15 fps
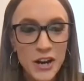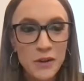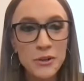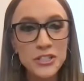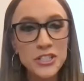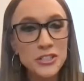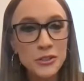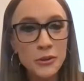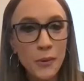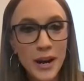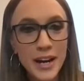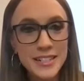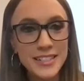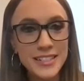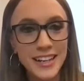which is
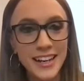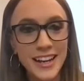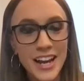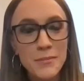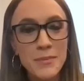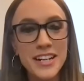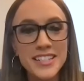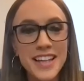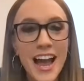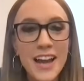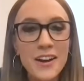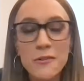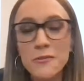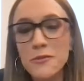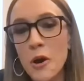crazy because I
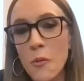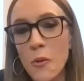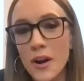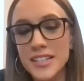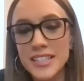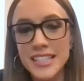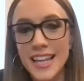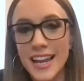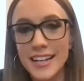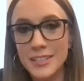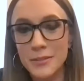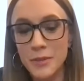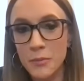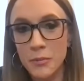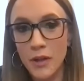don't know what it's like
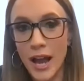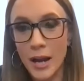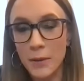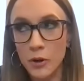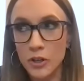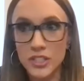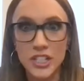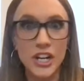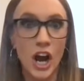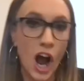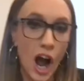to be a black person,